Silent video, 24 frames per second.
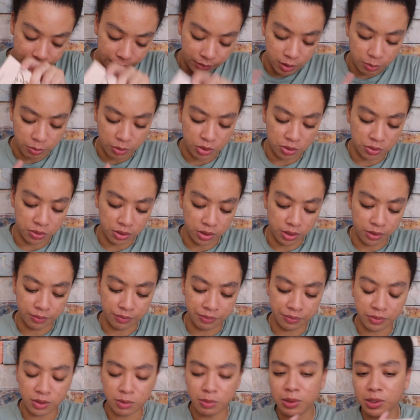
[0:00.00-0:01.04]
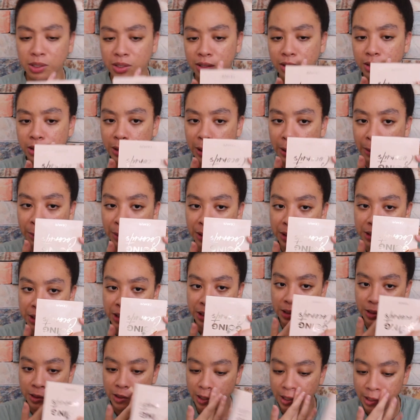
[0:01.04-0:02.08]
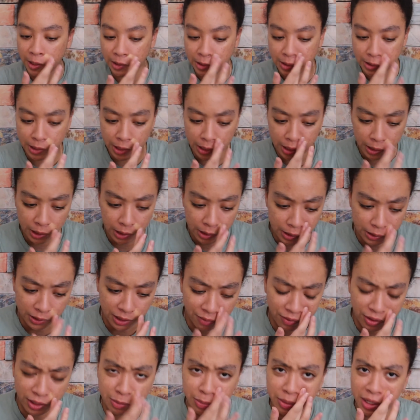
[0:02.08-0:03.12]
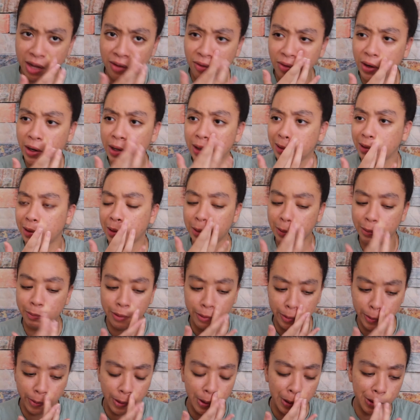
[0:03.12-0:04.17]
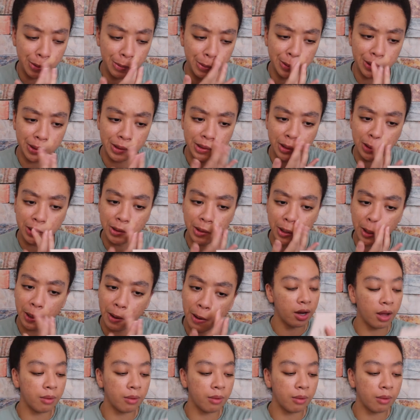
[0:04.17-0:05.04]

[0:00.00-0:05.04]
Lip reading: smells like sunscreen, which I think it does have SPF in it, so that's probably why it smells like sunscreen. And